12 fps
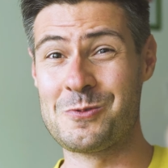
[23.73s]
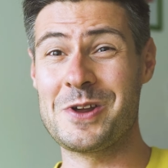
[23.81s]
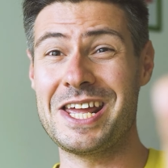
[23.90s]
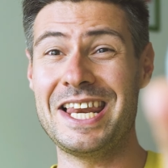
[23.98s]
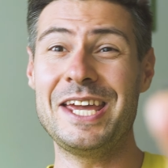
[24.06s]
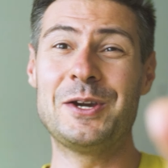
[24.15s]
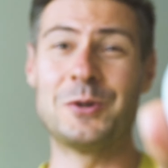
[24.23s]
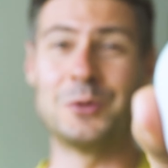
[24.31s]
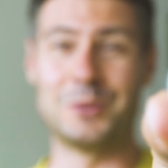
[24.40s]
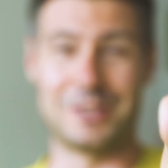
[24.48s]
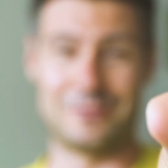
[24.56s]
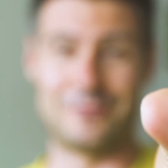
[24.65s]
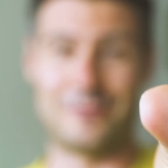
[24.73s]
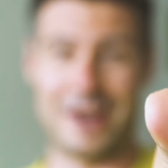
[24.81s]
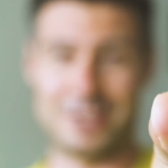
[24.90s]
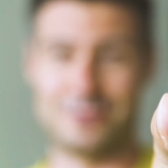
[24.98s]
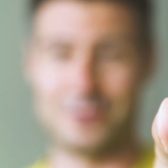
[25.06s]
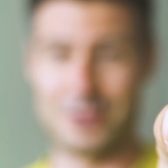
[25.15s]
really cool and
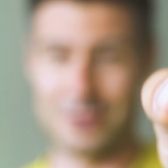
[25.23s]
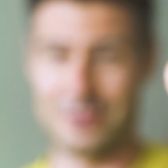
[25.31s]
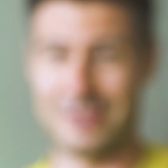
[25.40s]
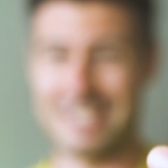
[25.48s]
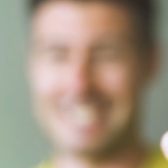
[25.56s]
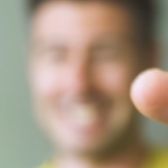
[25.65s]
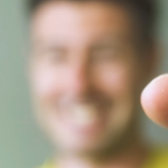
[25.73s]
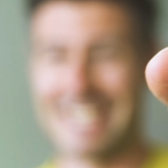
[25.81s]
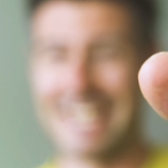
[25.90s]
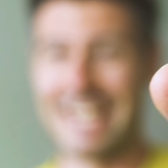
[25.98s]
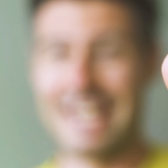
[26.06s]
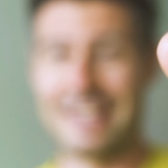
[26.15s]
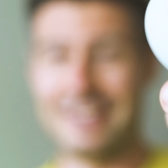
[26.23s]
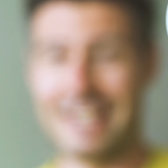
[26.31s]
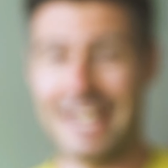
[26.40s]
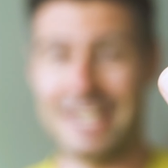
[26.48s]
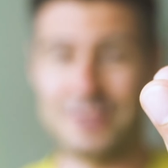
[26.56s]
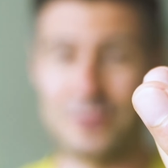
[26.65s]
fresh for you. This is the
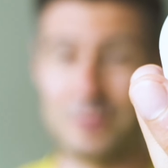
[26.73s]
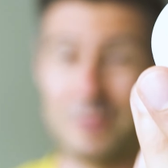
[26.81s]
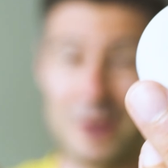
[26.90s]
latest from